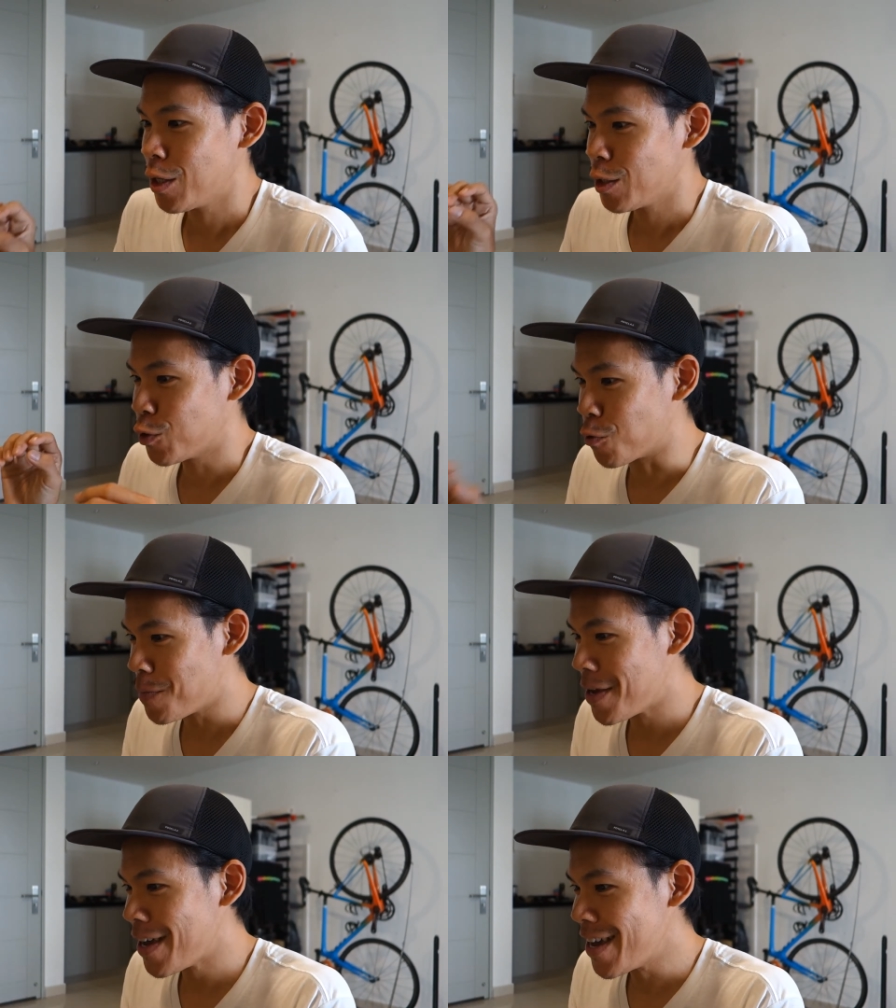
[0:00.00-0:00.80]
To
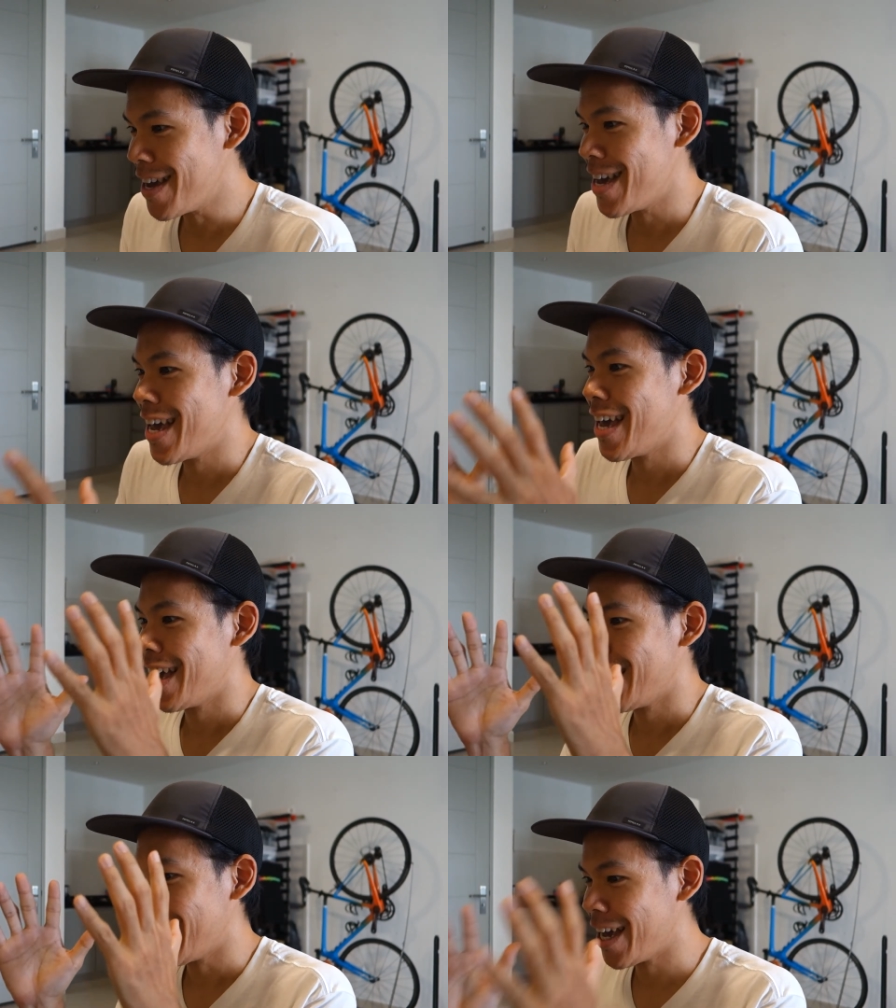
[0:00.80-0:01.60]
me,
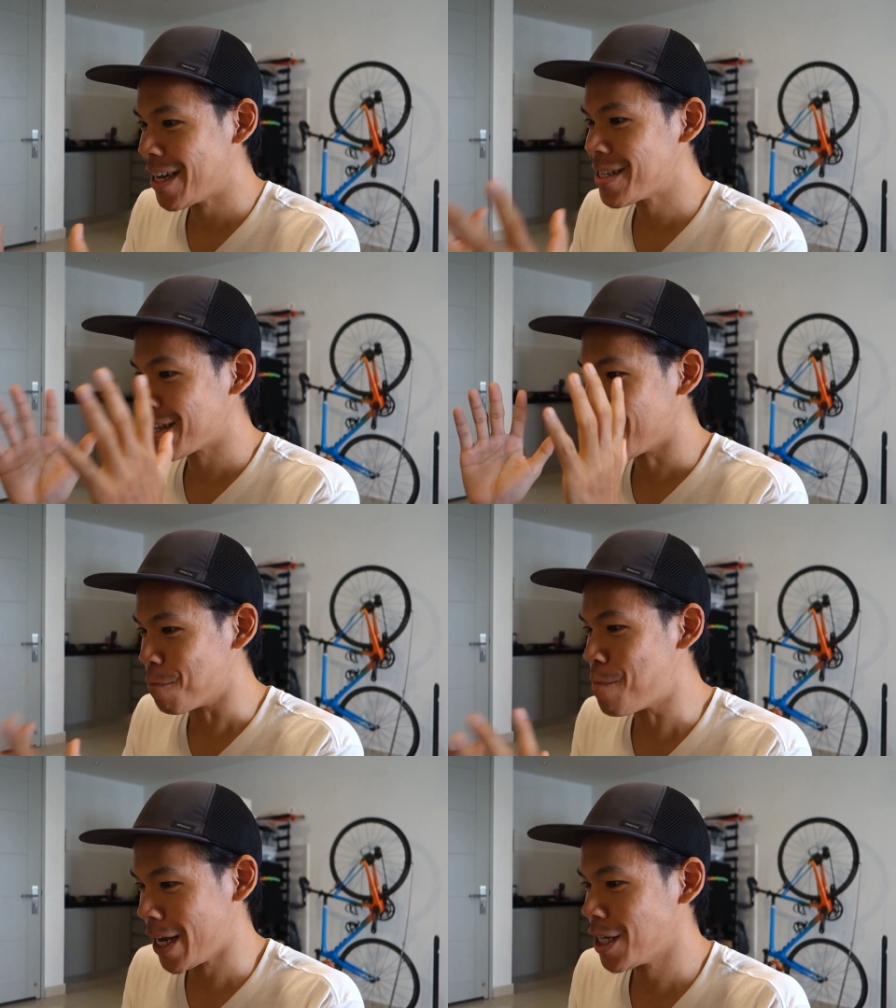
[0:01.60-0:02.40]
is
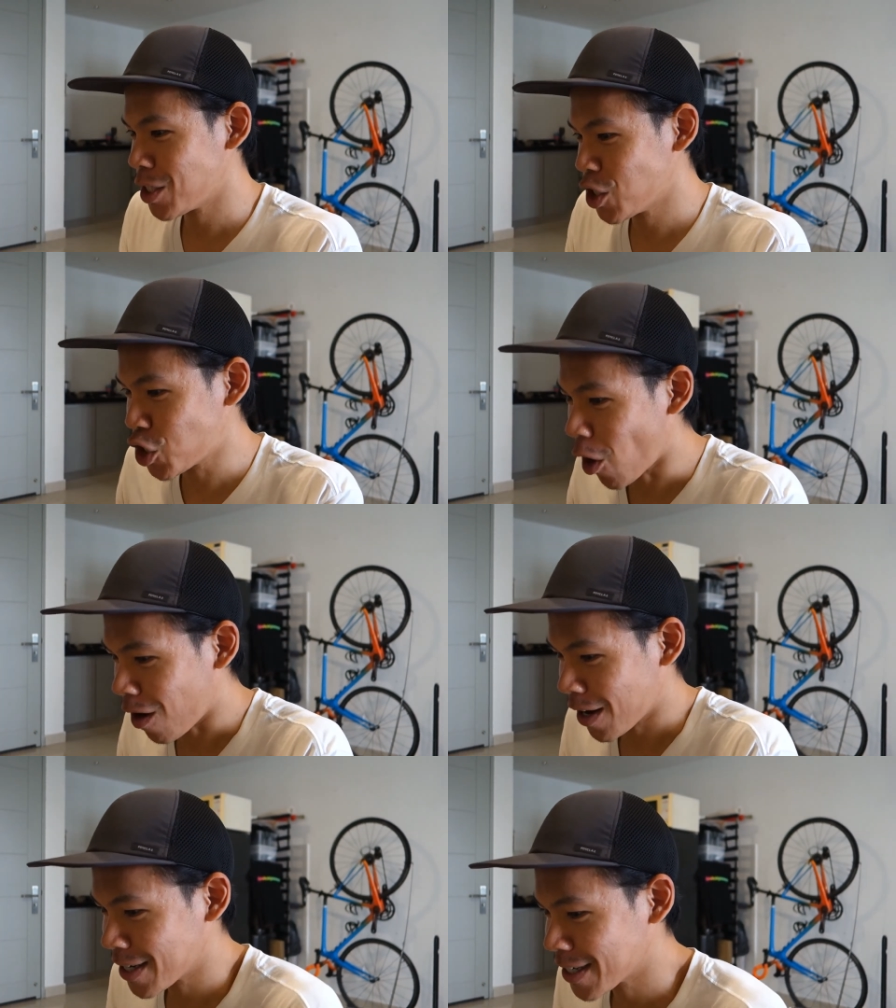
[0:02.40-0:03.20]
a big
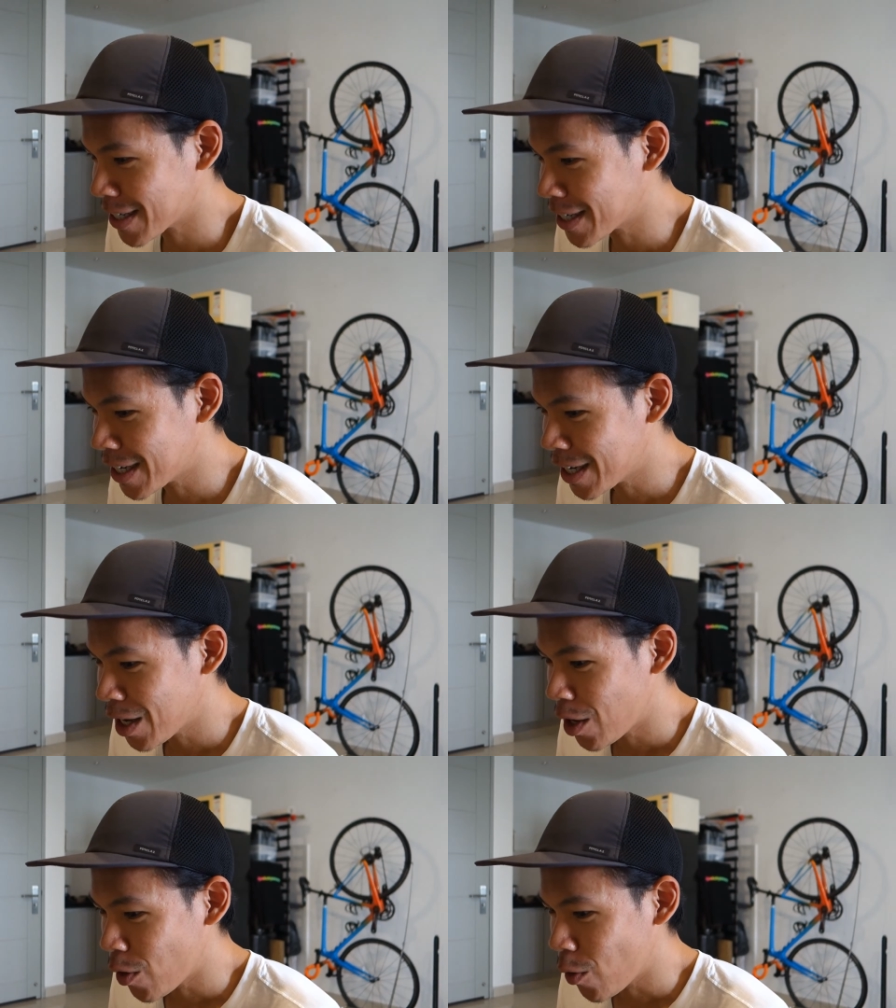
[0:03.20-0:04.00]
shock.
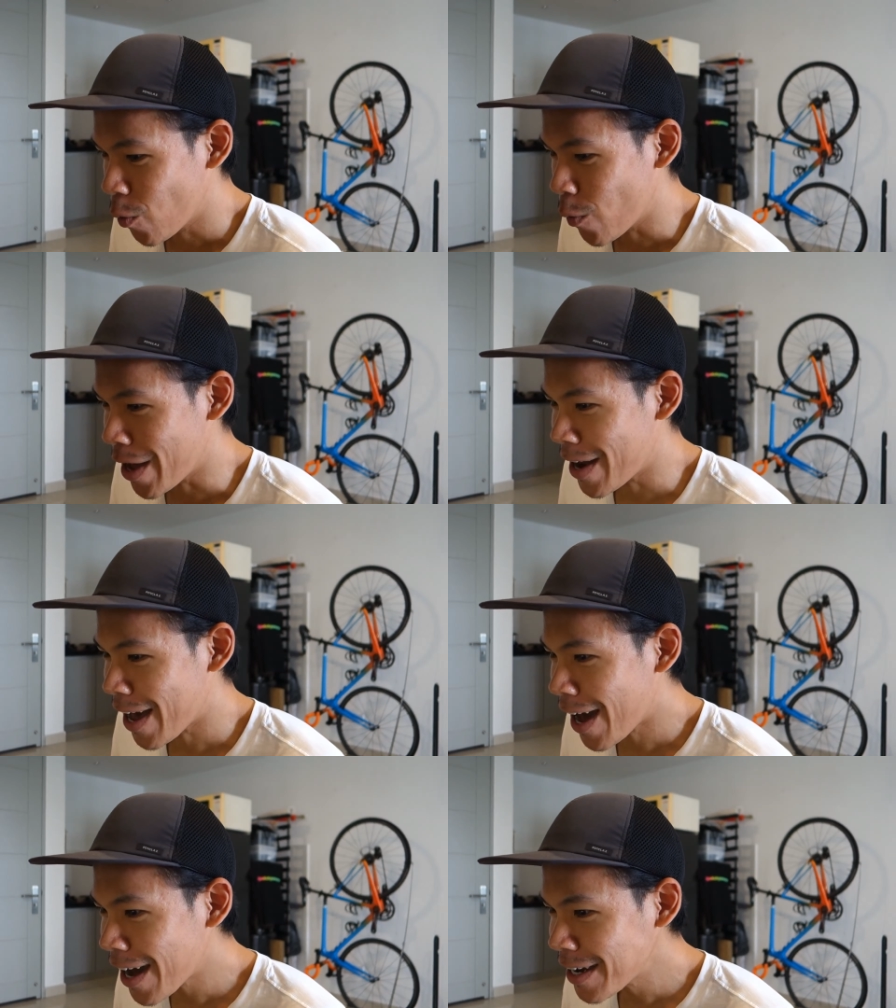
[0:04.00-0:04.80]
When
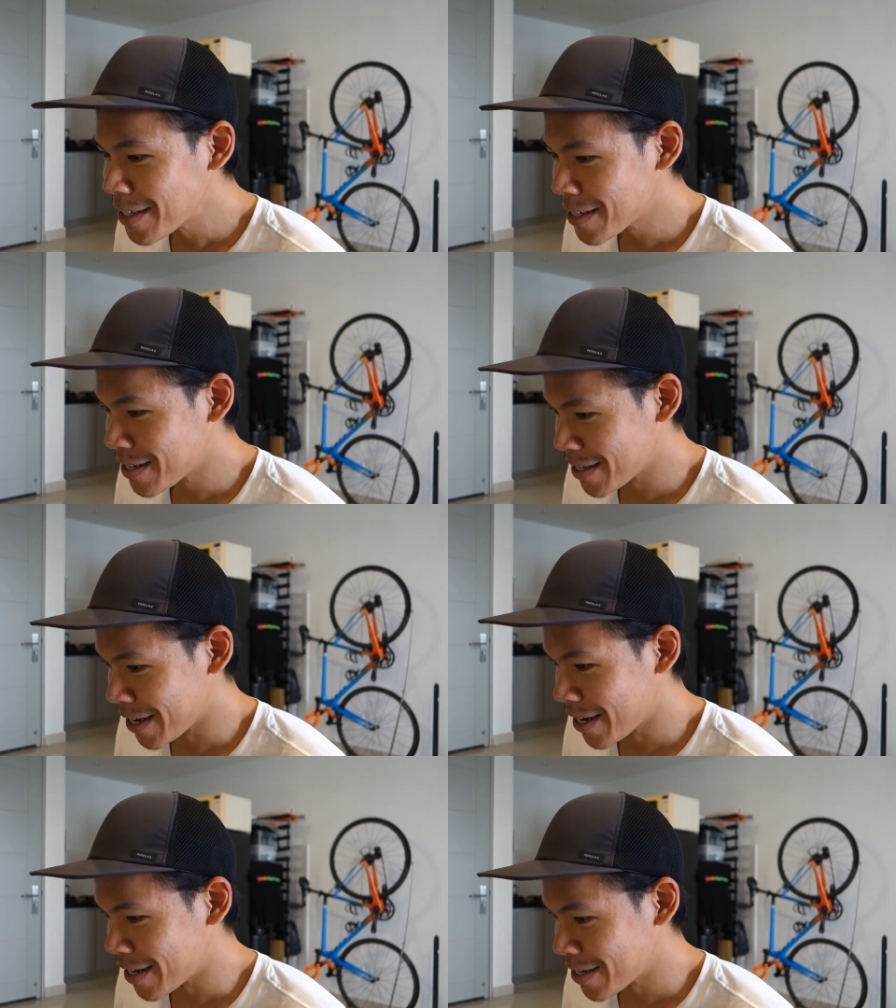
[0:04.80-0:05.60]
I
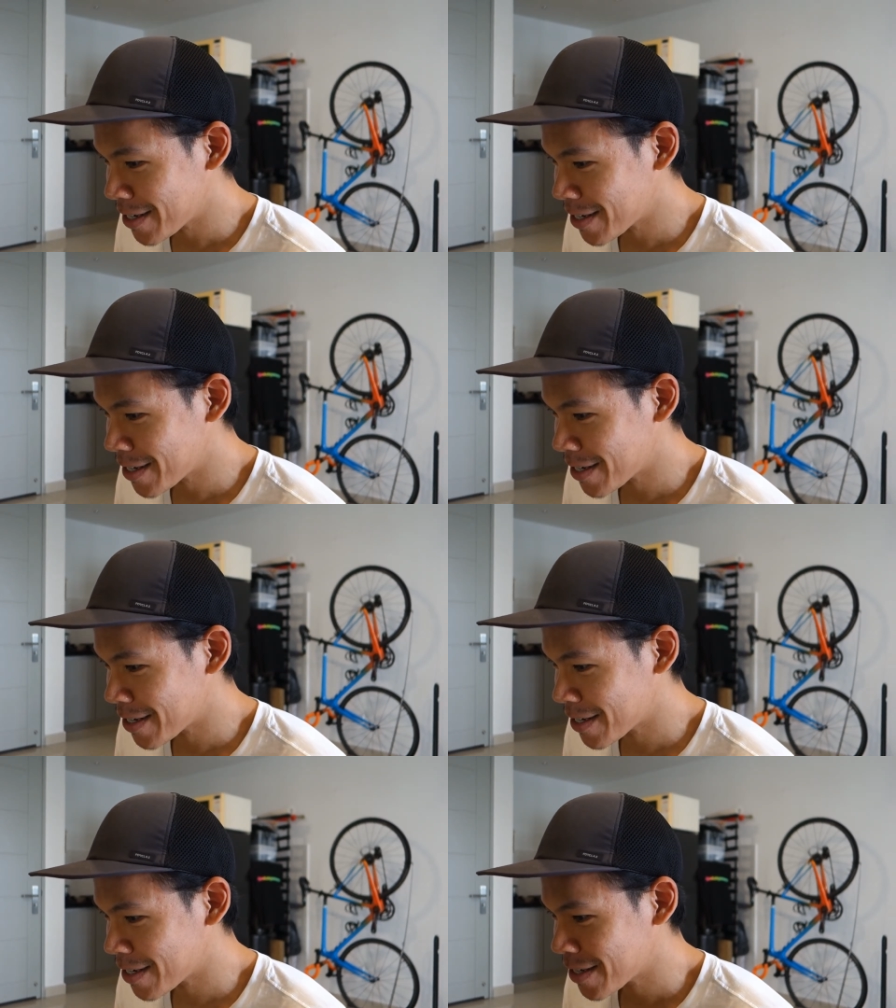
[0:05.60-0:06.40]
see
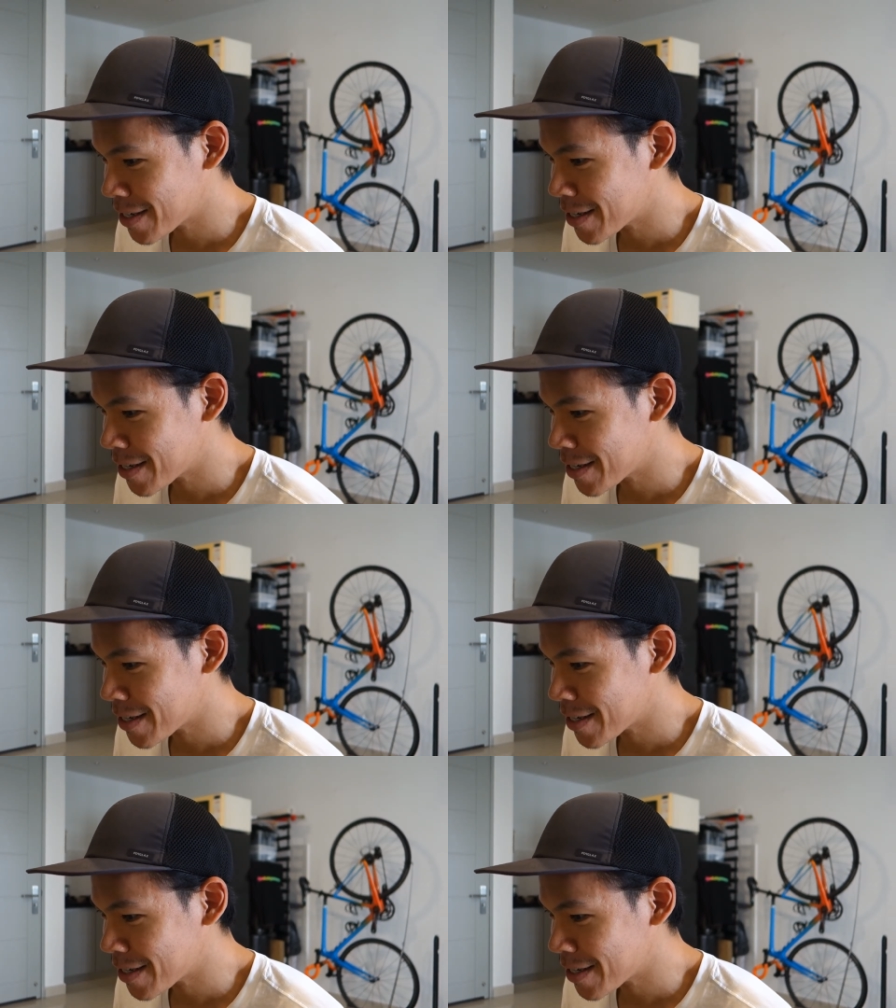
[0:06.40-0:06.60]
this,